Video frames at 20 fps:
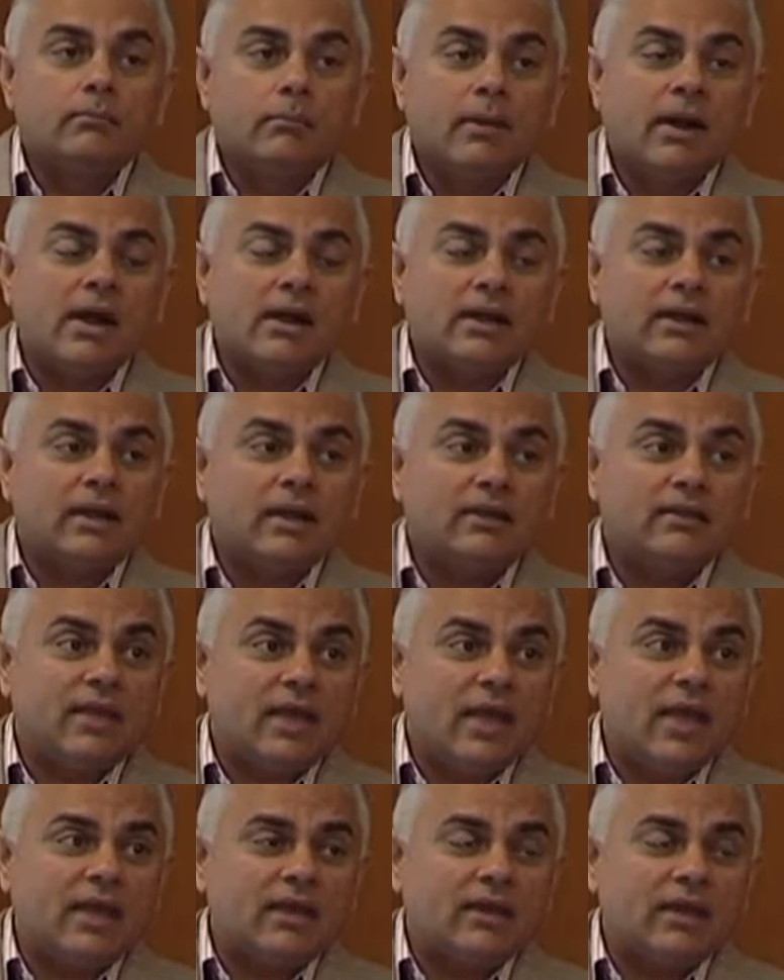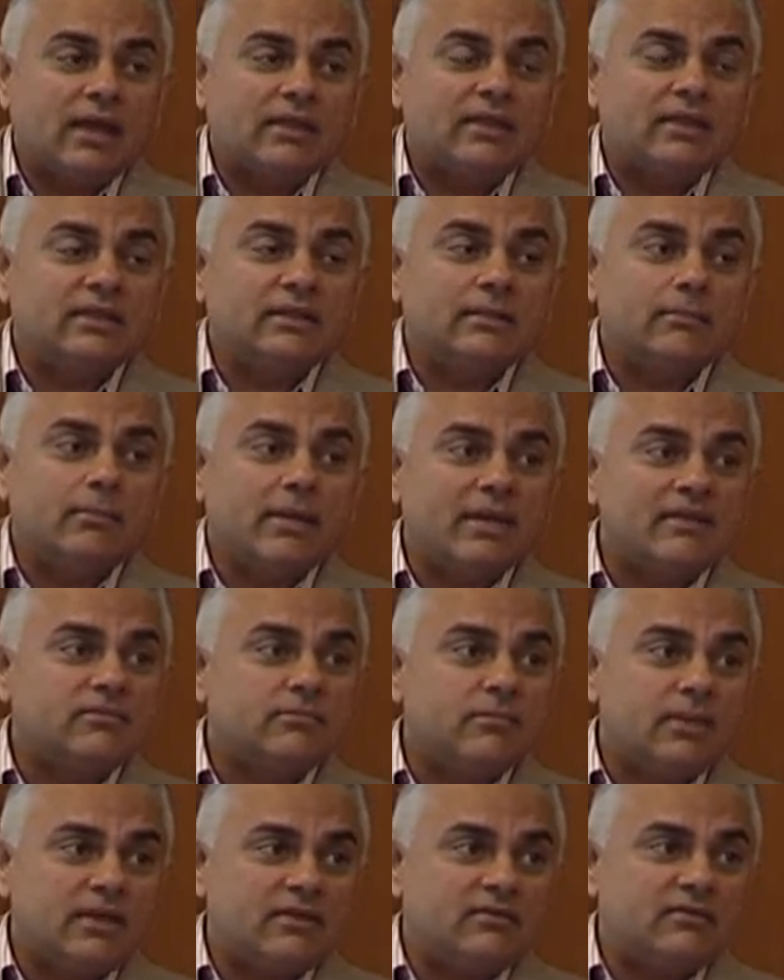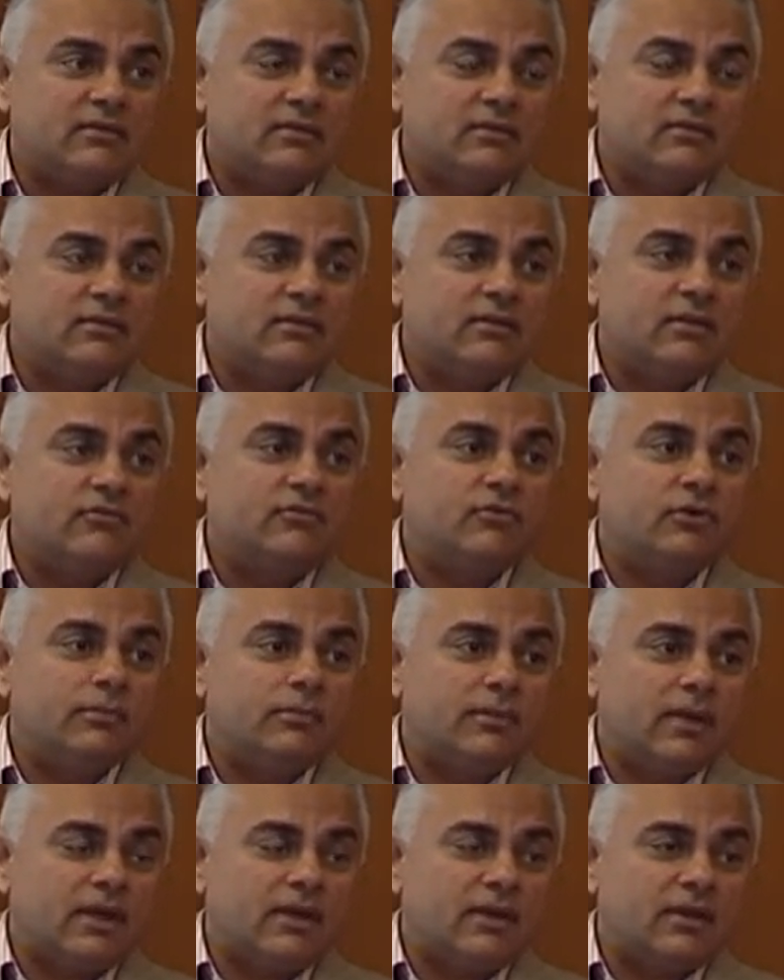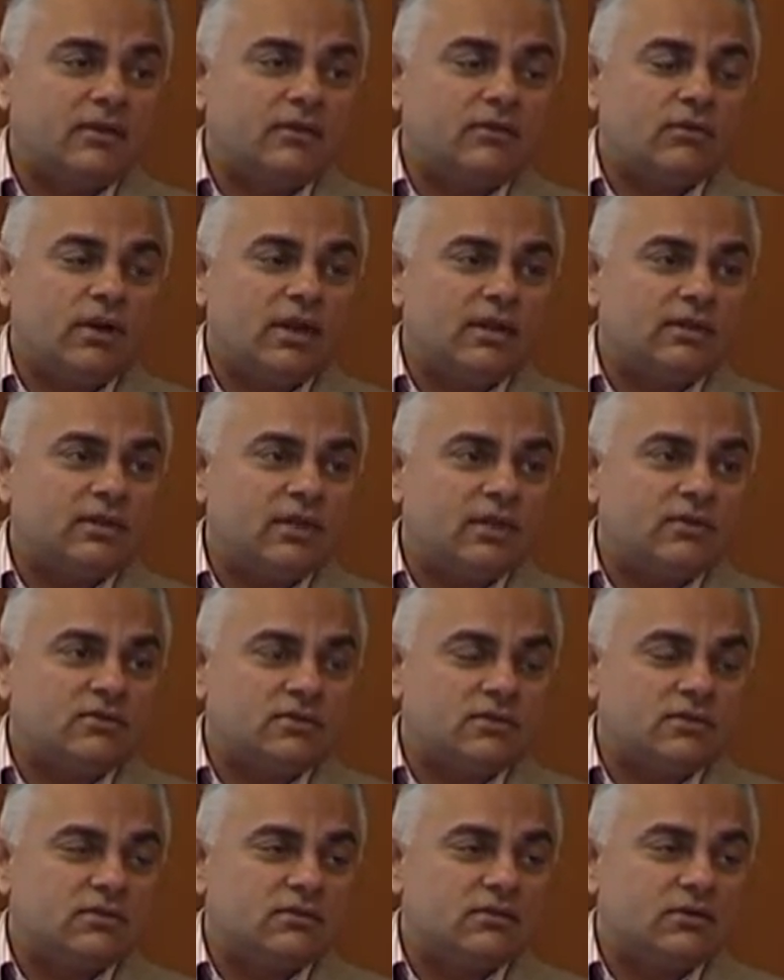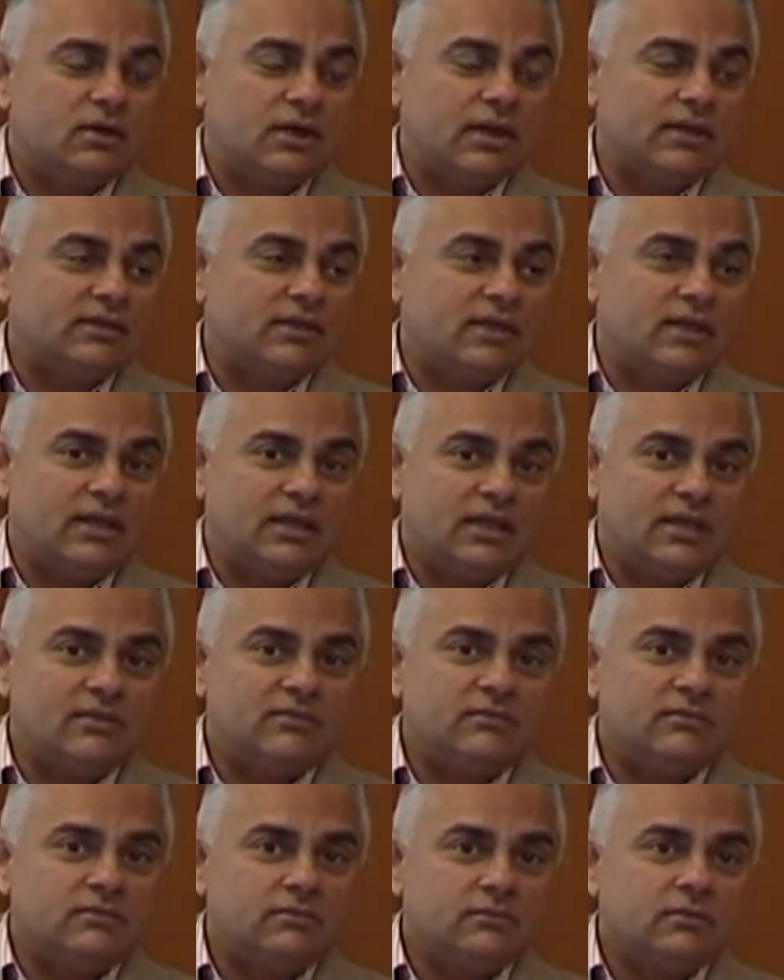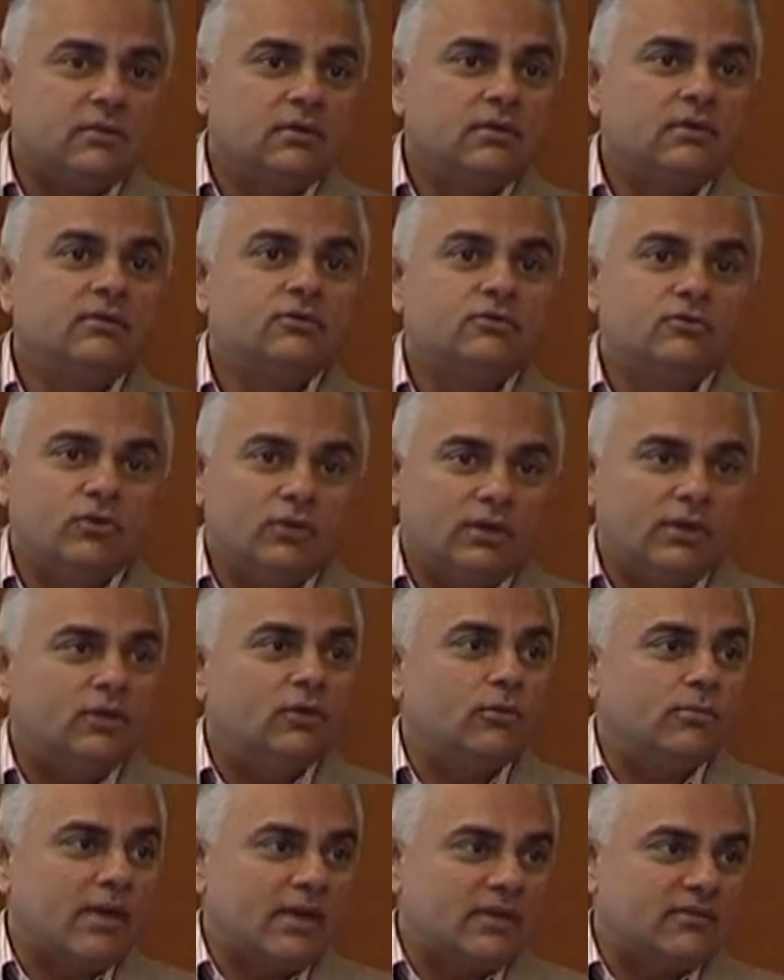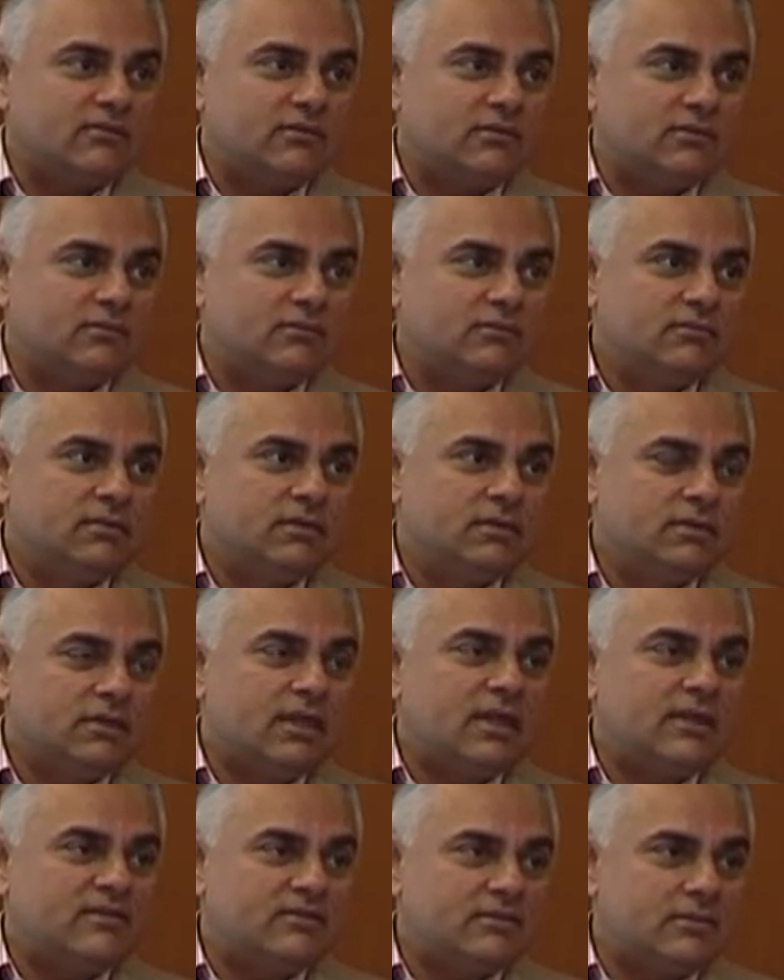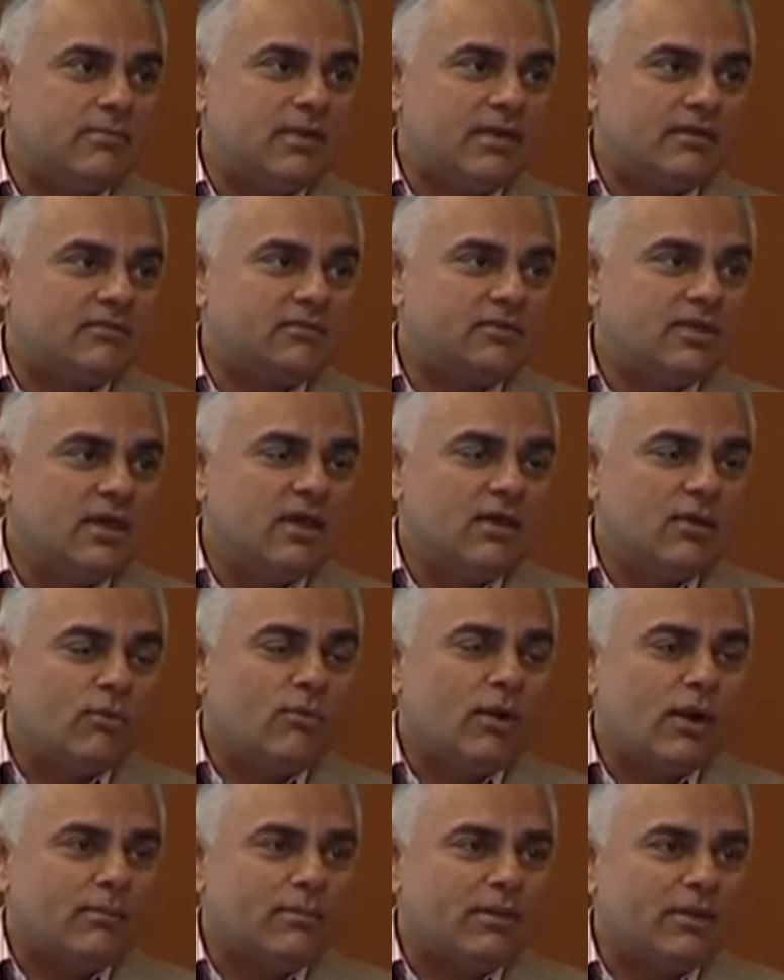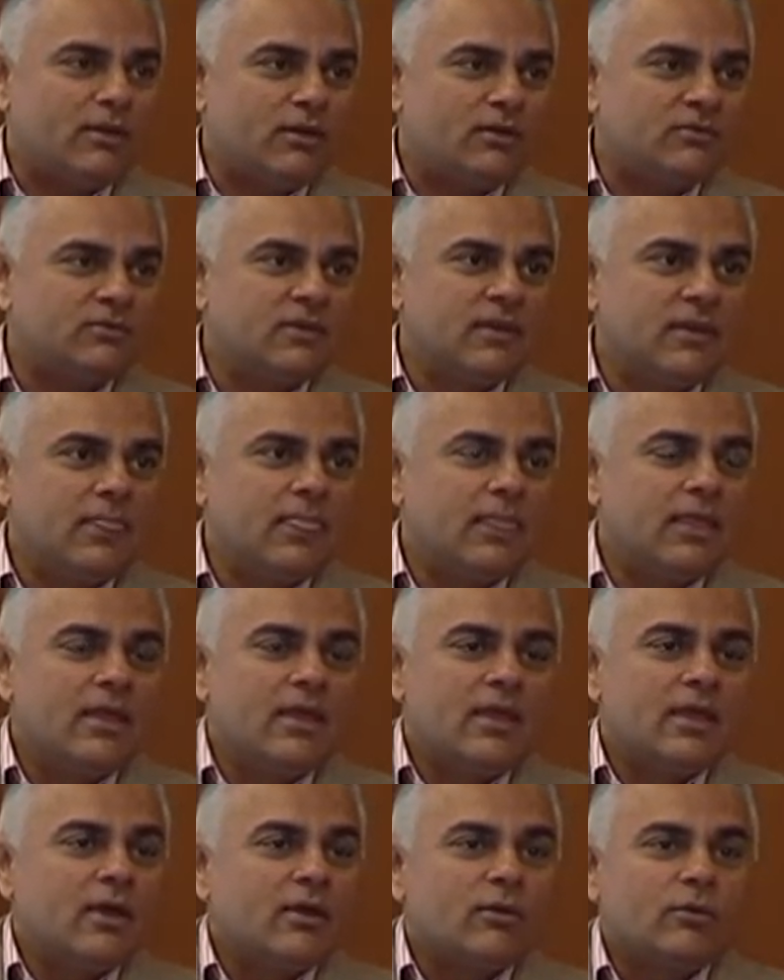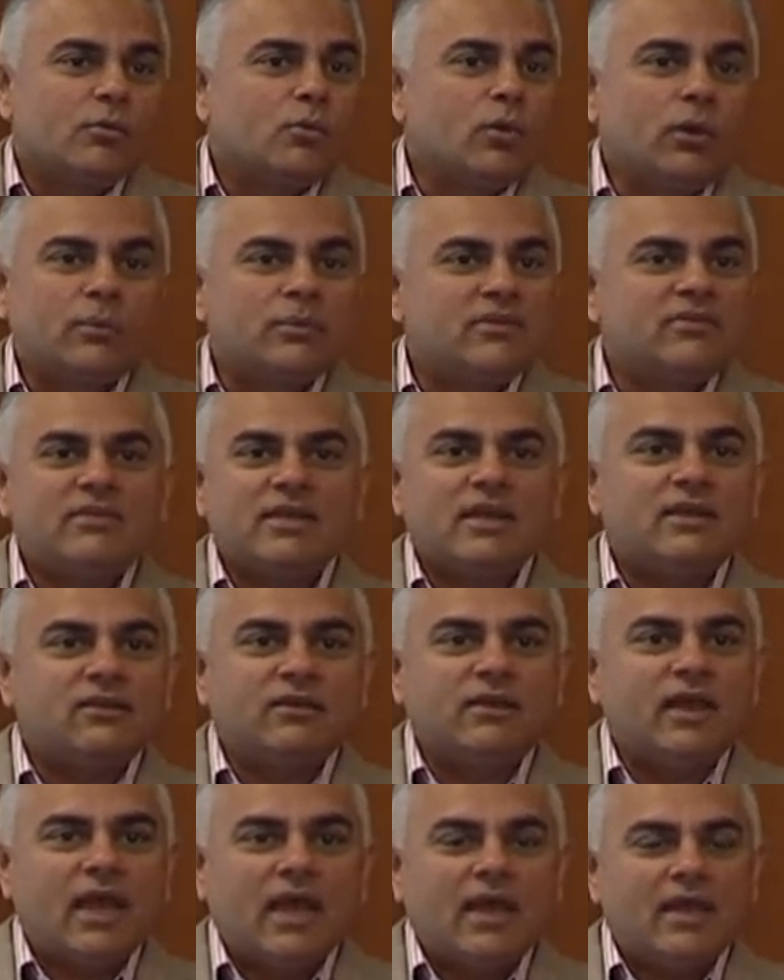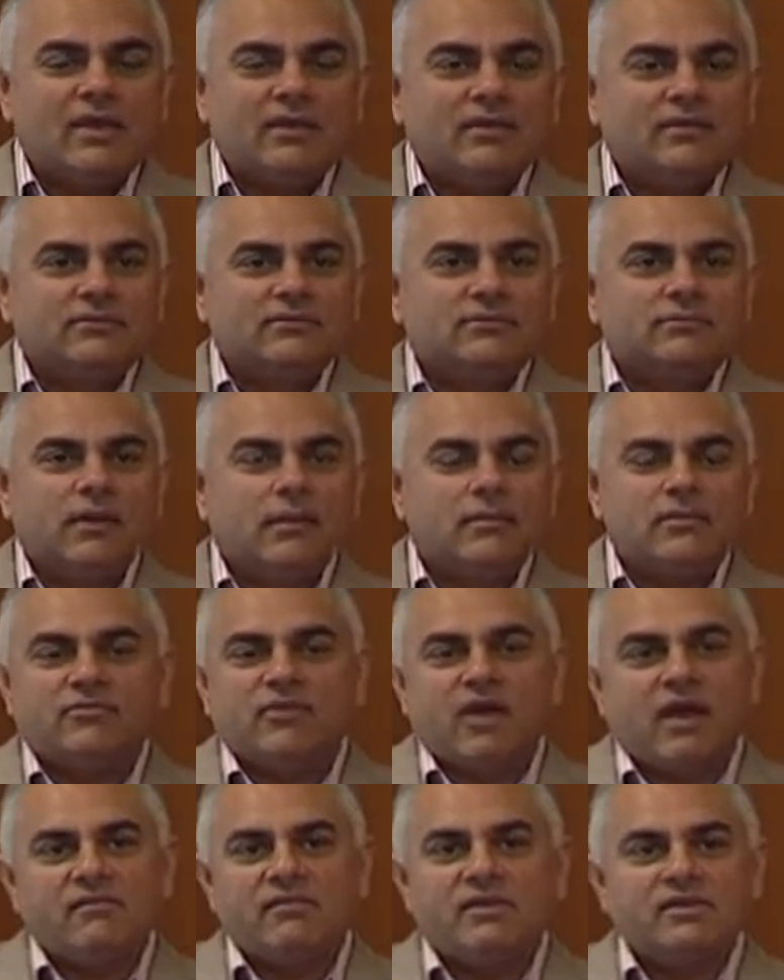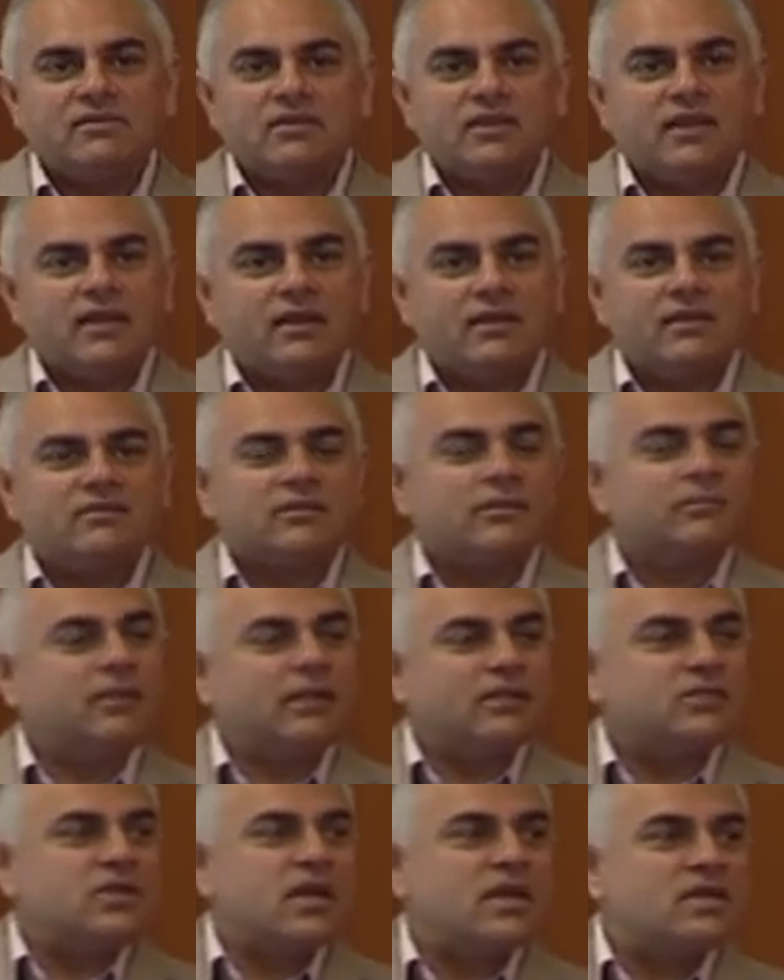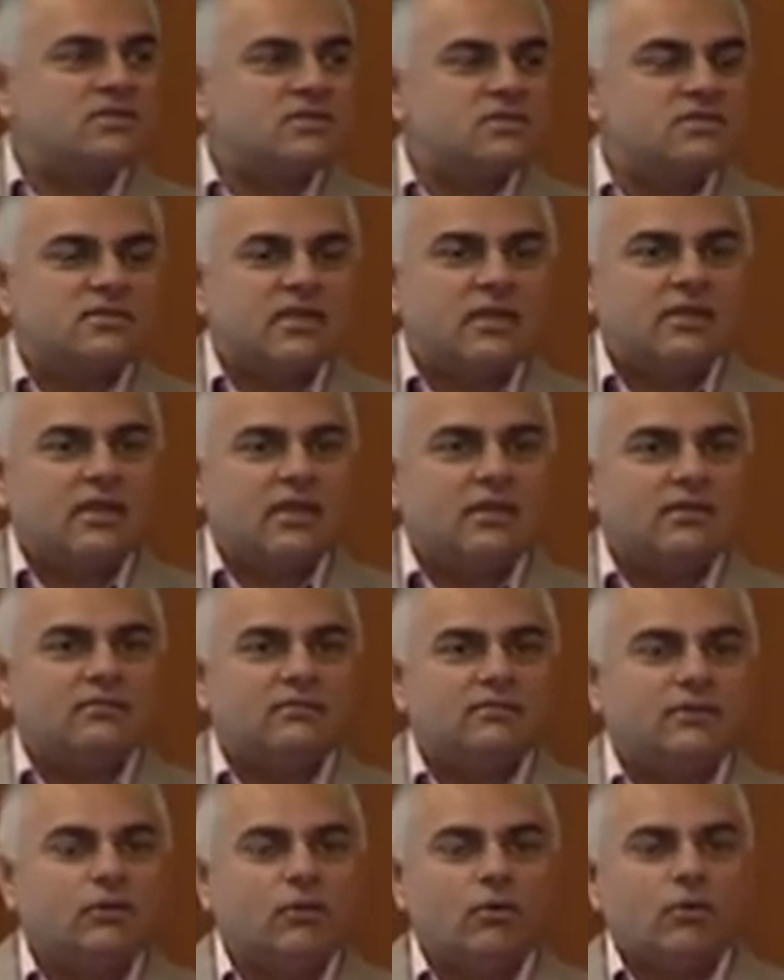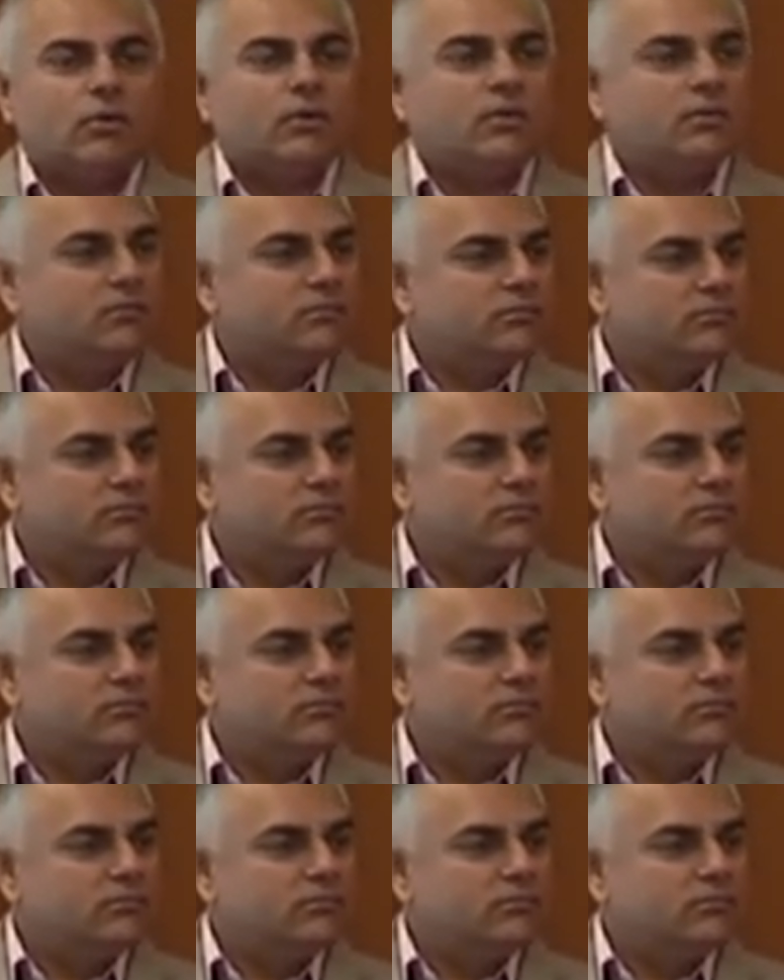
But at the end, I think the best medicine if you're pregnant or lactating is truly no medicine. That is the best. Why? Because what we say today, maybe 5 years later, something changes and the whole